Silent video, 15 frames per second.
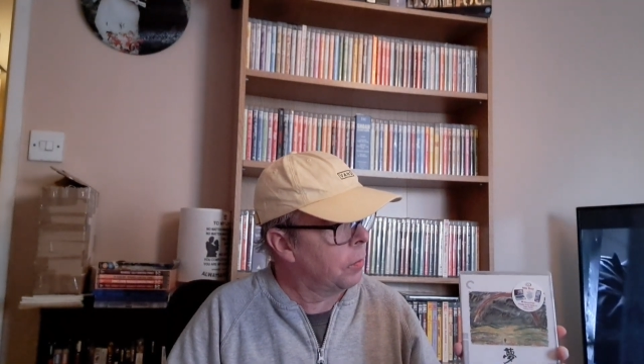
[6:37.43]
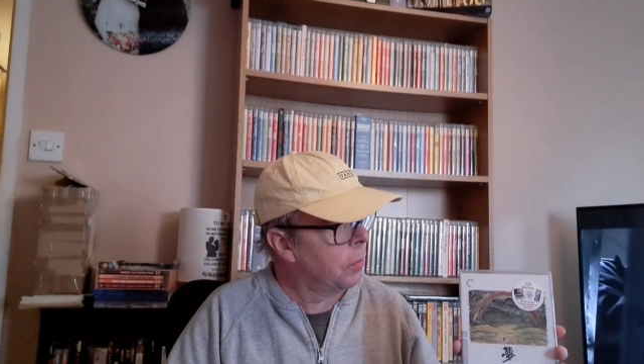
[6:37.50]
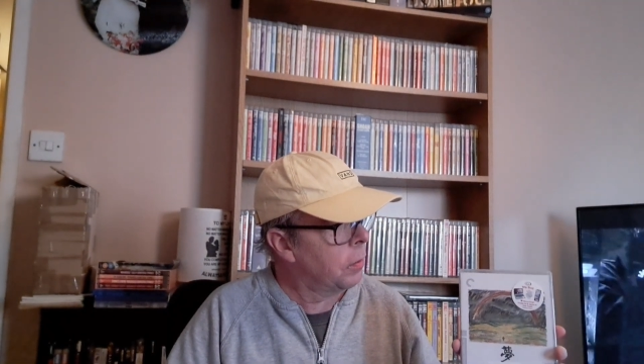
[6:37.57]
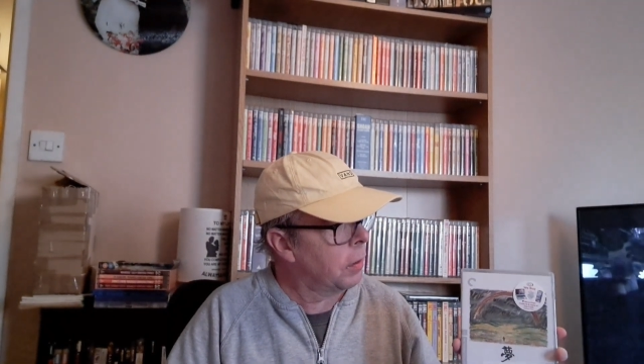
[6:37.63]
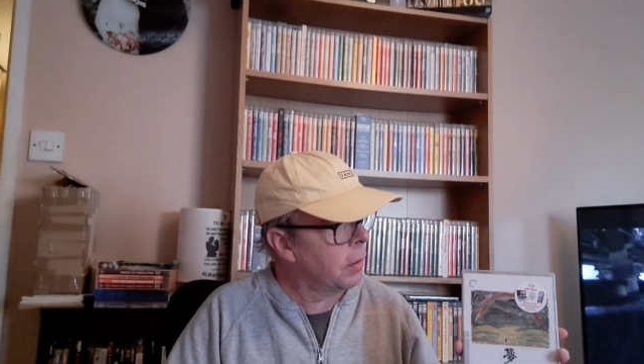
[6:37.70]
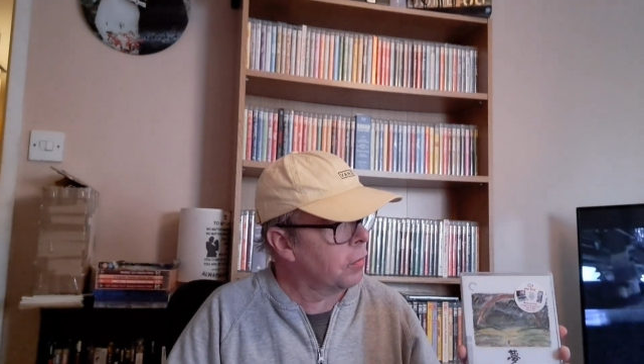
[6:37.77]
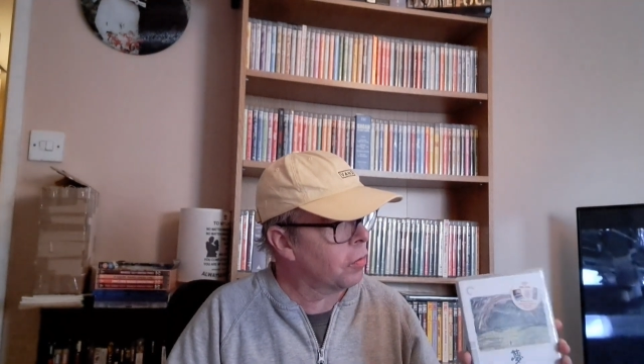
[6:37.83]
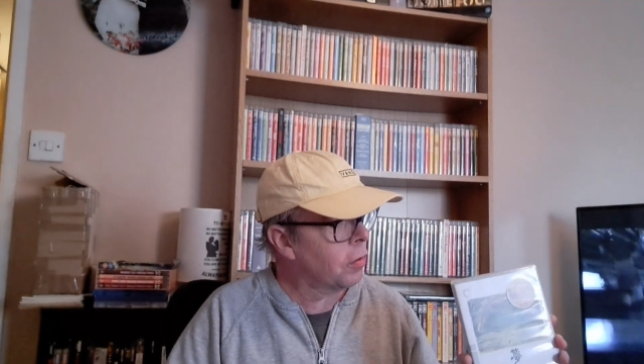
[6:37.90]

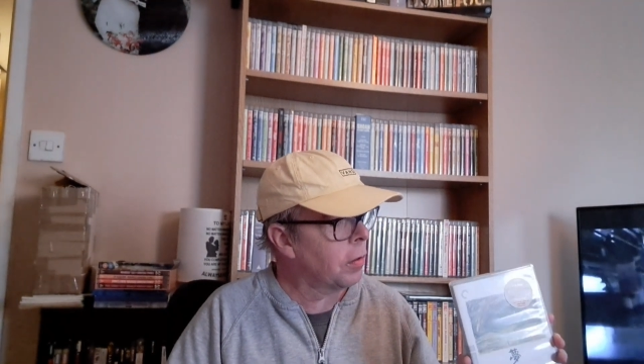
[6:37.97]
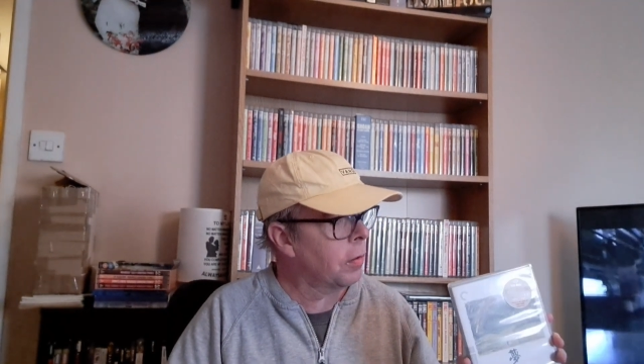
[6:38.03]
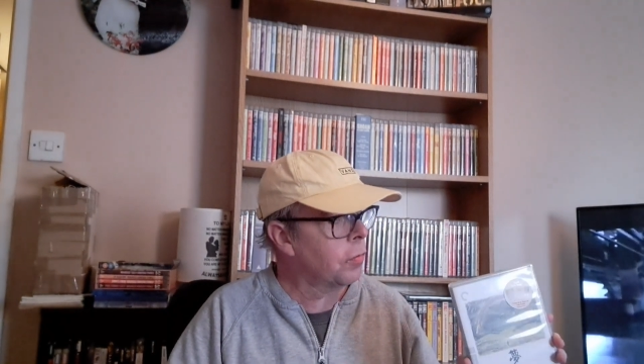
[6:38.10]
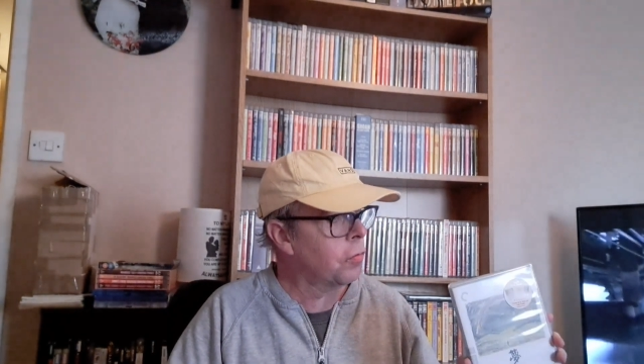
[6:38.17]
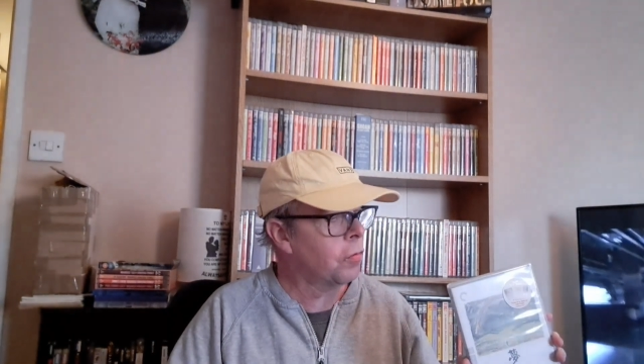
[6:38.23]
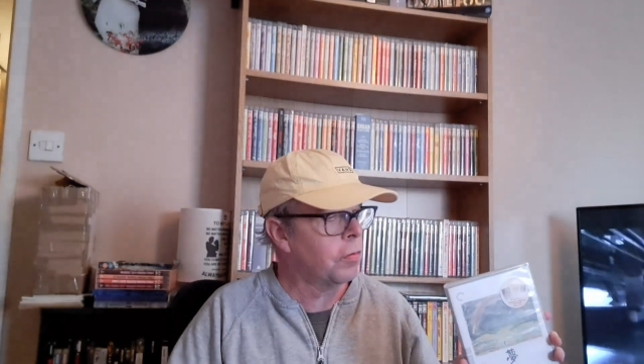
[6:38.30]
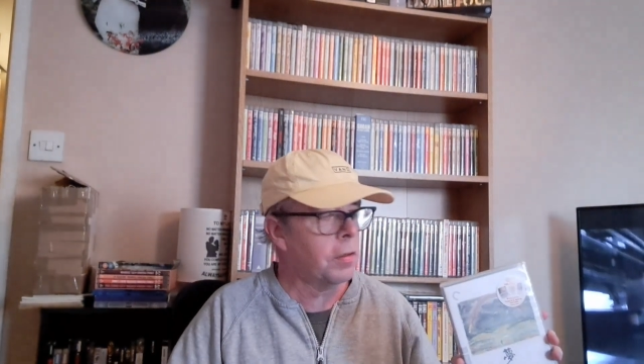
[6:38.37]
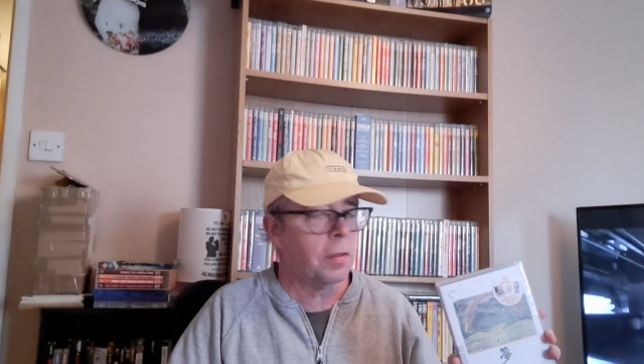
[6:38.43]
These are a
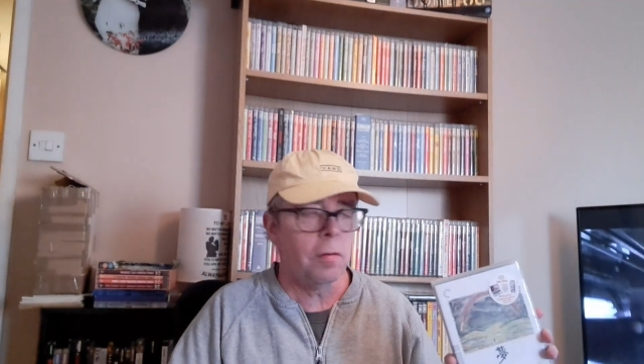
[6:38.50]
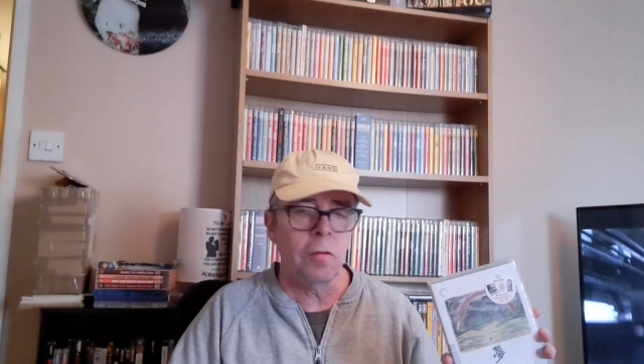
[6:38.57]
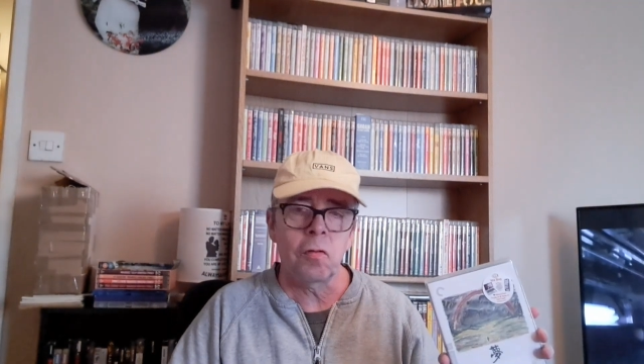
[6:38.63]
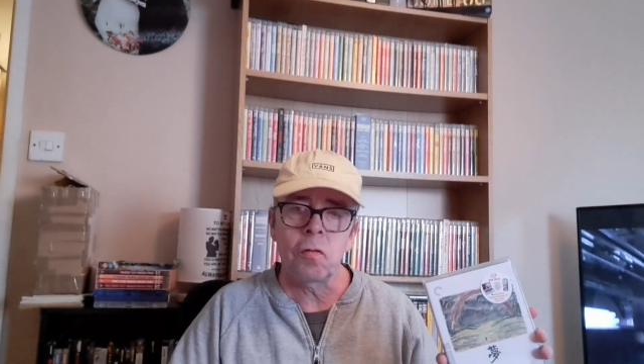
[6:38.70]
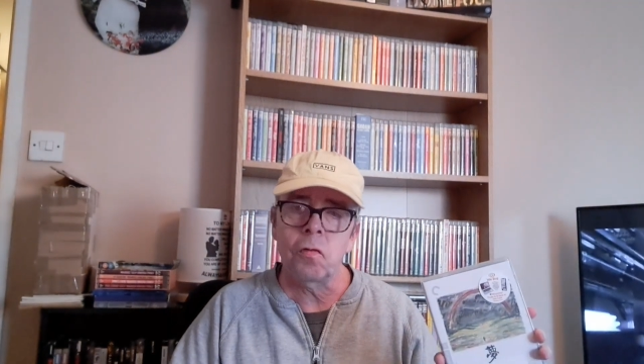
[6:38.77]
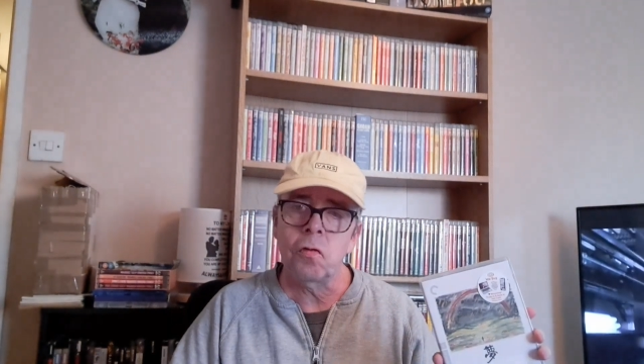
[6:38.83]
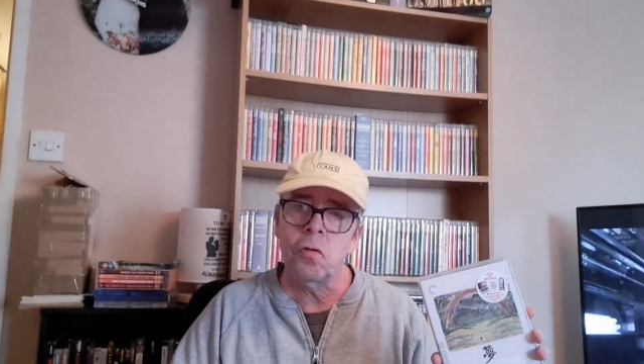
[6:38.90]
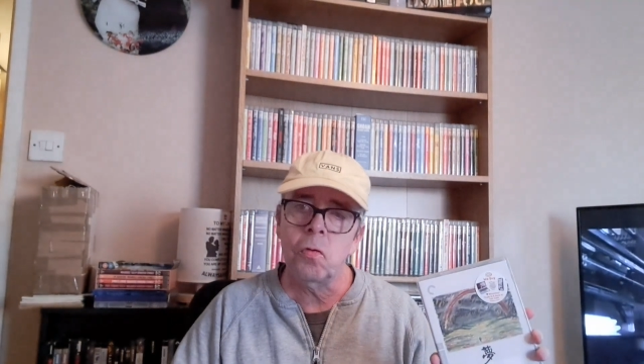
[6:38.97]
series
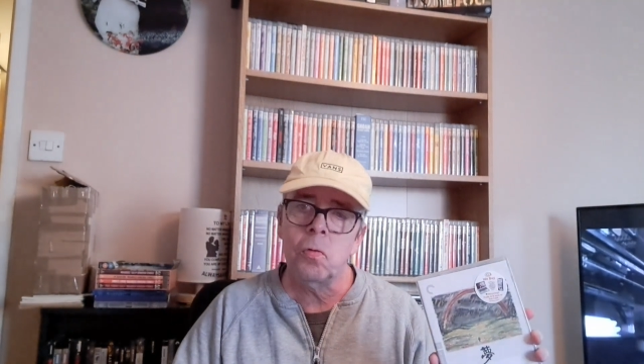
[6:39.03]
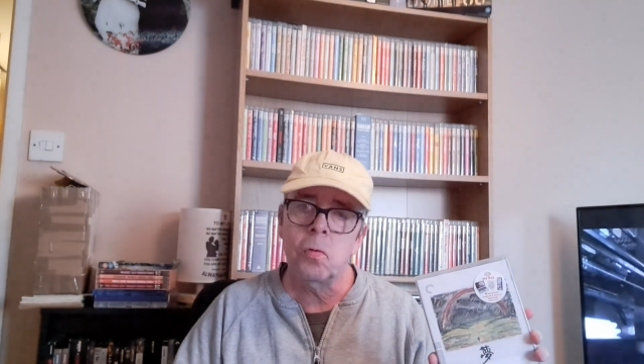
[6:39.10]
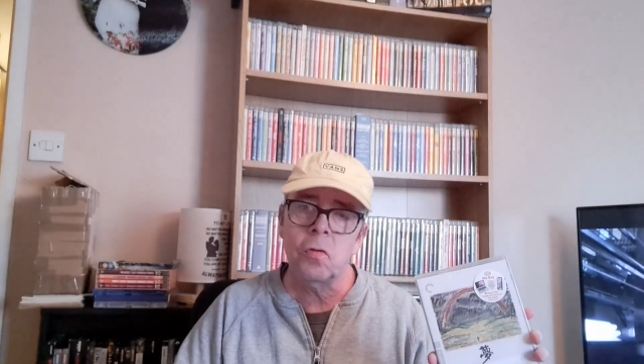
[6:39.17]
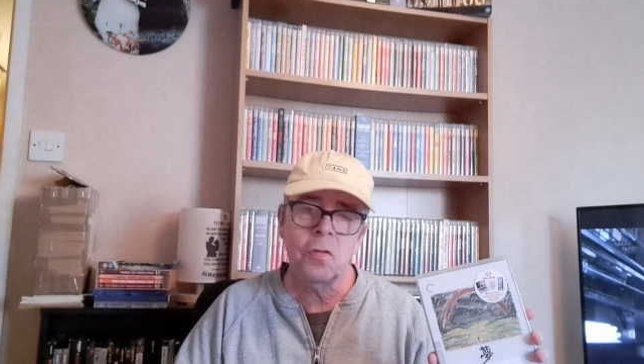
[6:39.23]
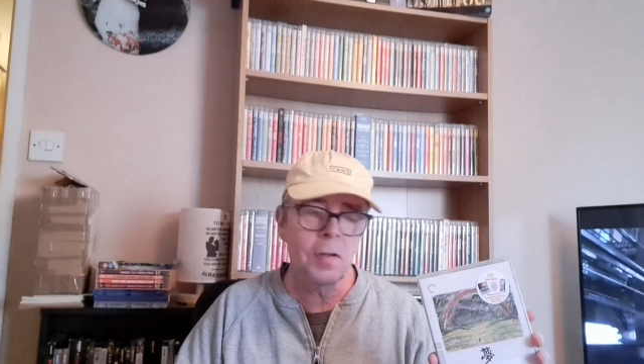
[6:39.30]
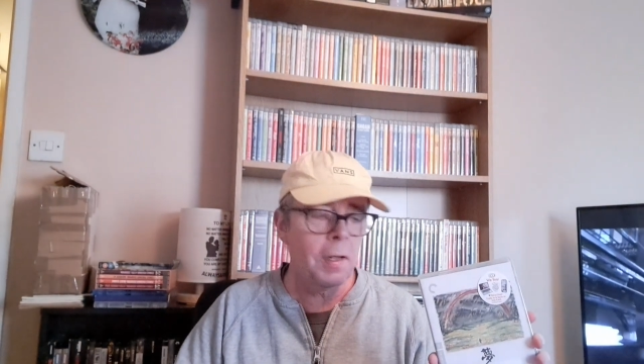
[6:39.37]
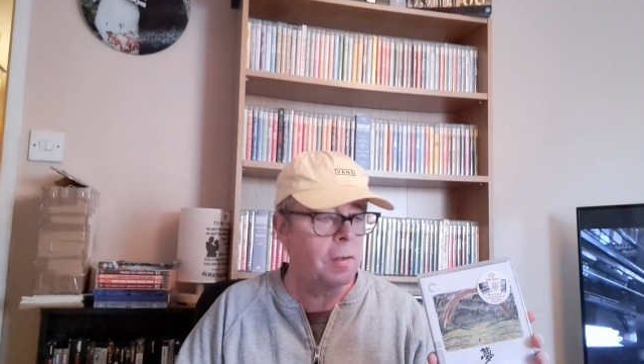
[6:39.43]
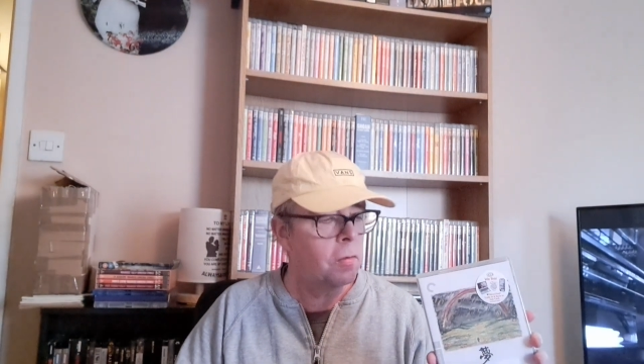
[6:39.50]
of short
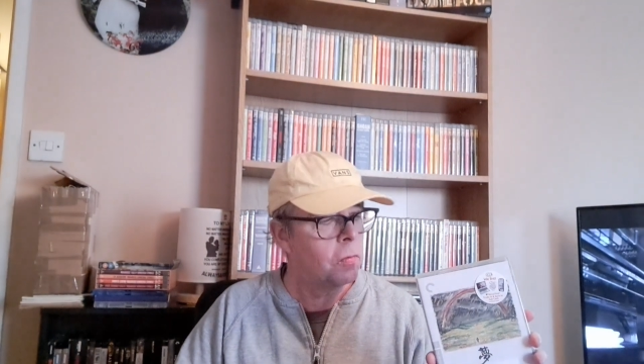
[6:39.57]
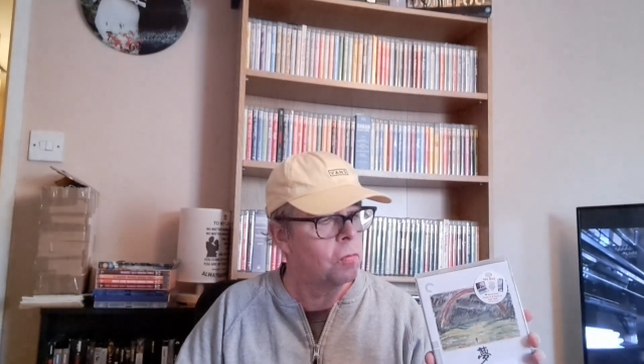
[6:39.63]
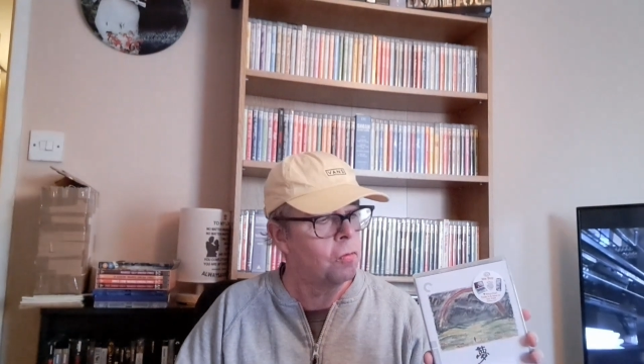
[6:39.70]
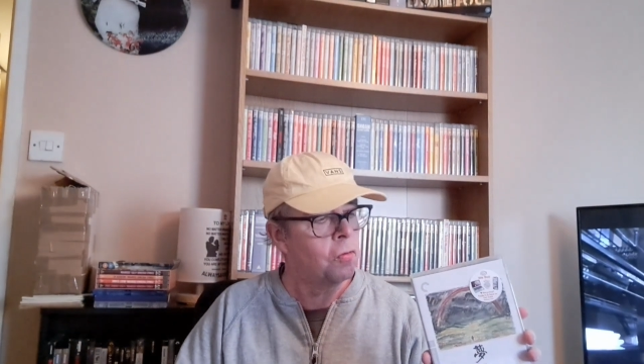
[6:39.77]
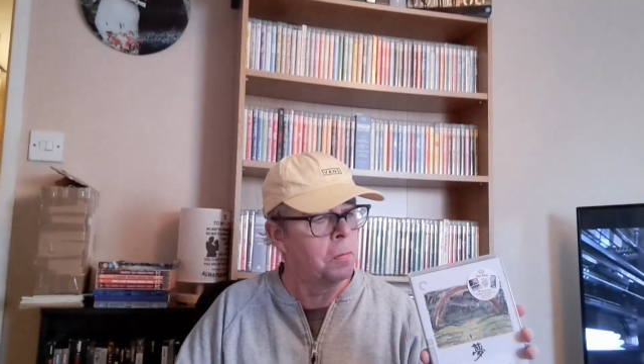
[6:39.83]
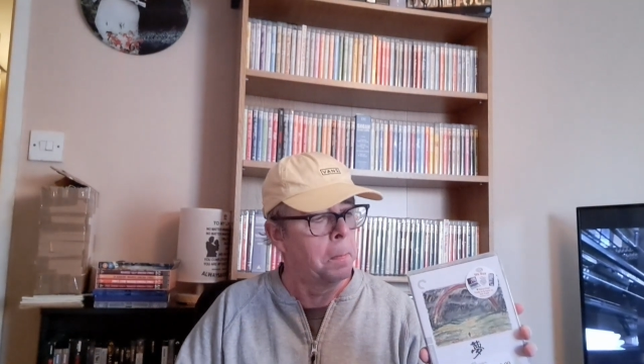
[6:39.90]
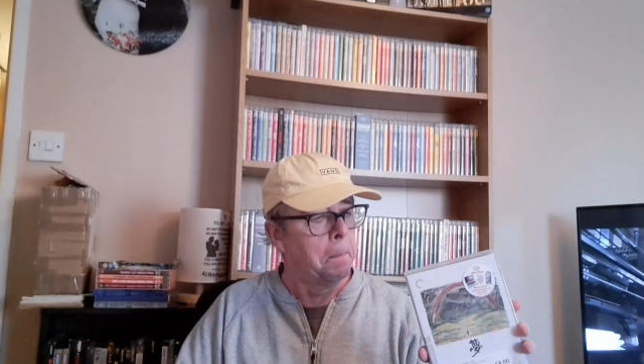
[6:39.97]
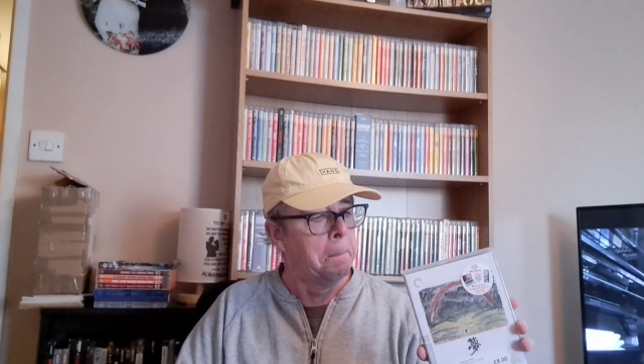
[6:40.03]
tales